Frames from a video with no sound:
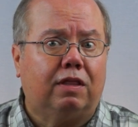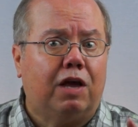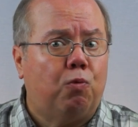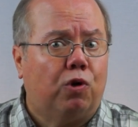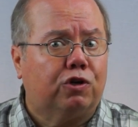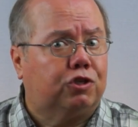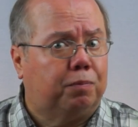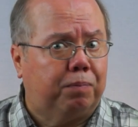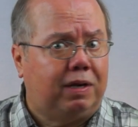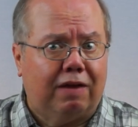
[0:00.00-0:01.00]
that they
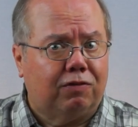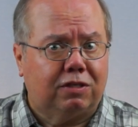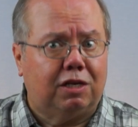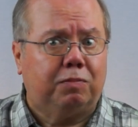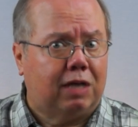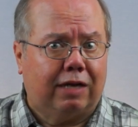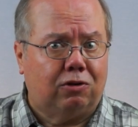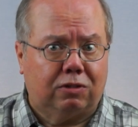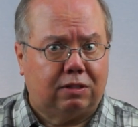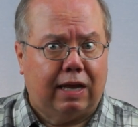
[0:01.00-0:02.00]
worship but never seem to
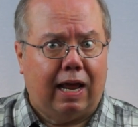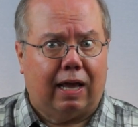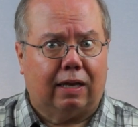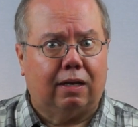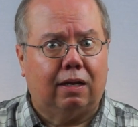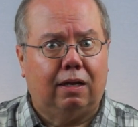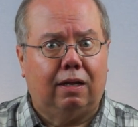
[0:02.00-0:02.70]
understand.